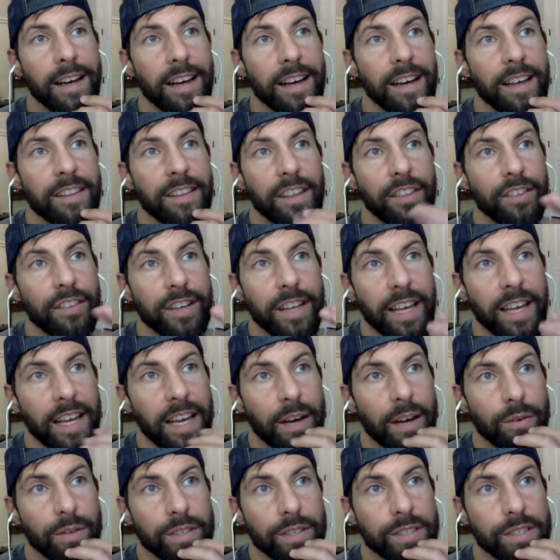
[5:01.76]
The other day
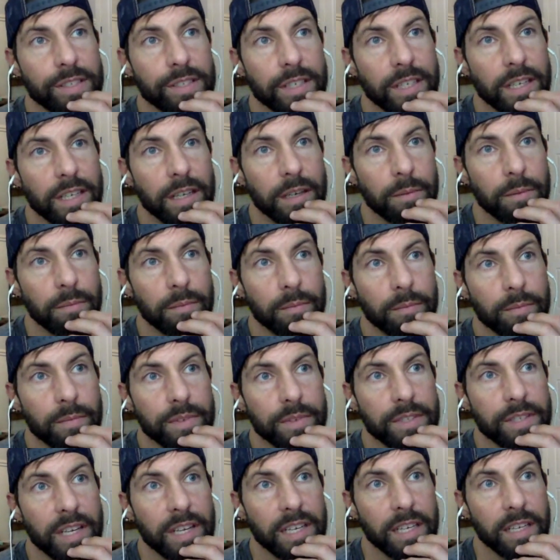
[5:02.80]
I was
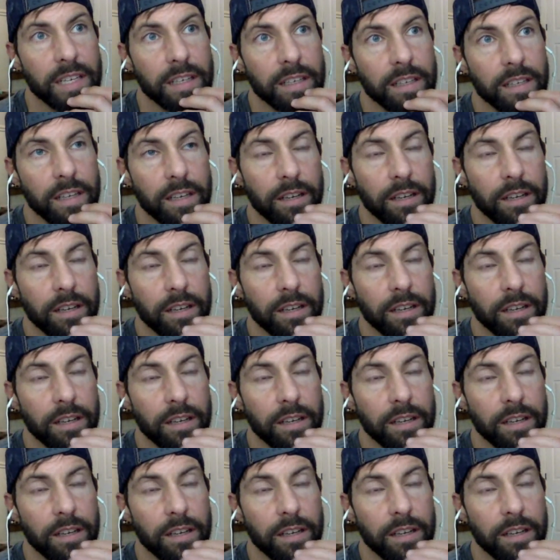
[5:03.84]
standing in